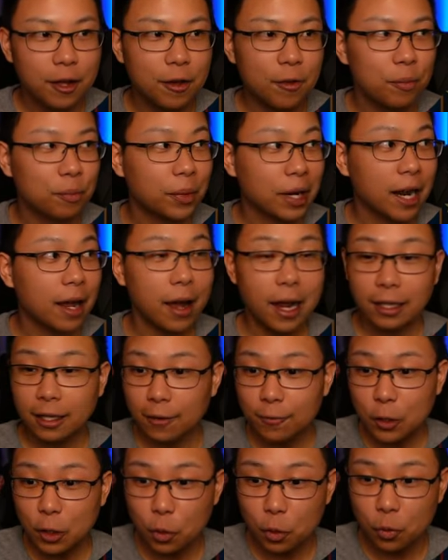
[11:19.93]
But I, I love
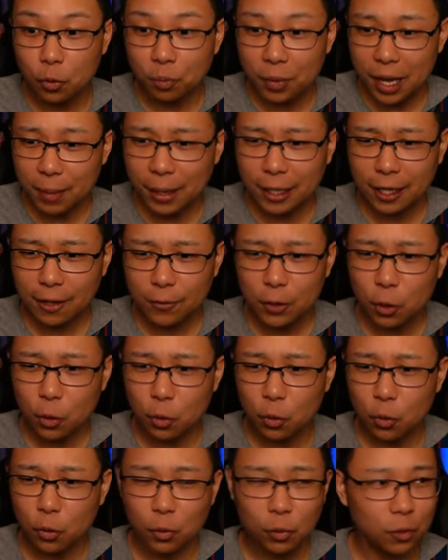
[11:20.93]
you, babe. I love
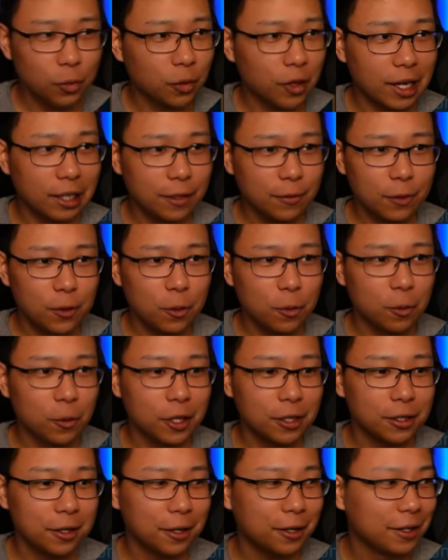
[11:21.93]
you. I love you. What are you
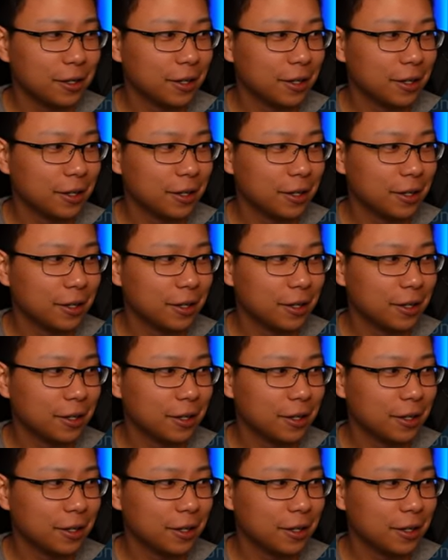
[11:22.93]
talking?